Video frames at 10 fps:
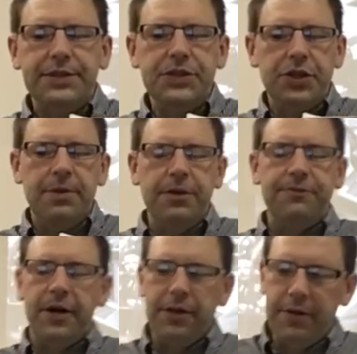Germany,
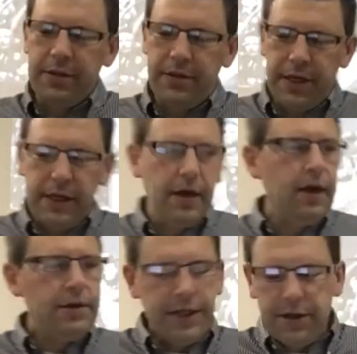following the
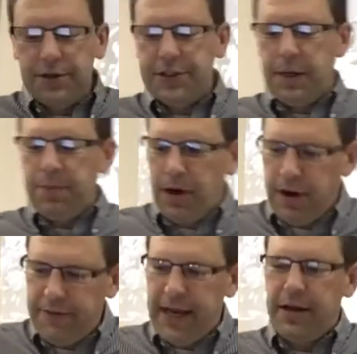leadership
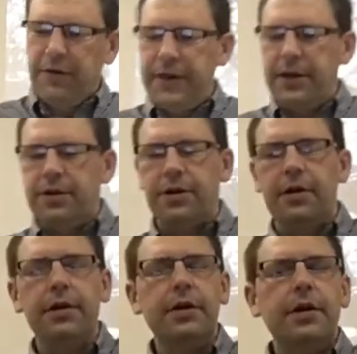of Adolf Hitler,
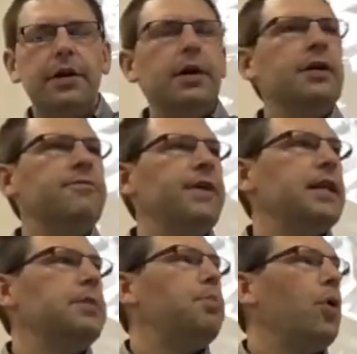
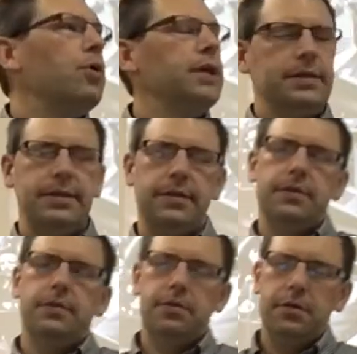invaded Poland.
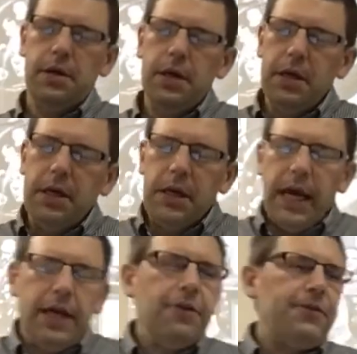
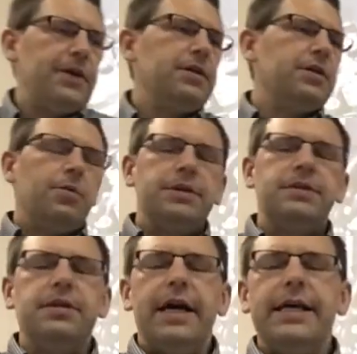Adolf Hitler was
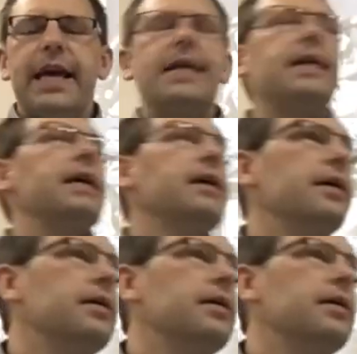like a king